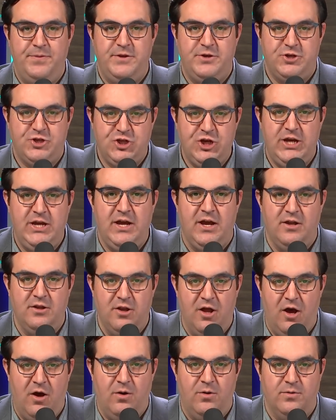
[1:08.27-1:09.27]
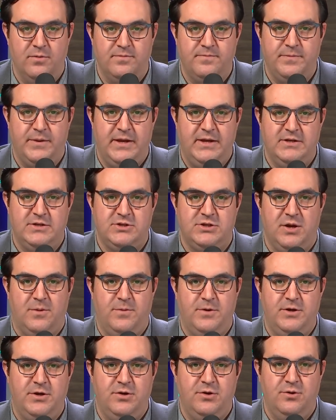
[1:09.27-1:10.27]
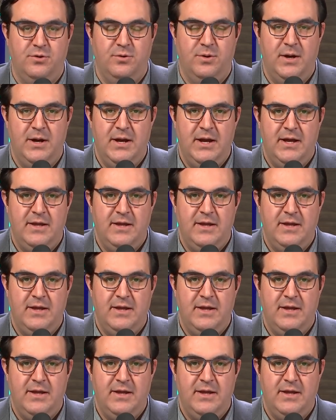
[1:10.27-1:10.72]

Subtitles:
She alone is someone who,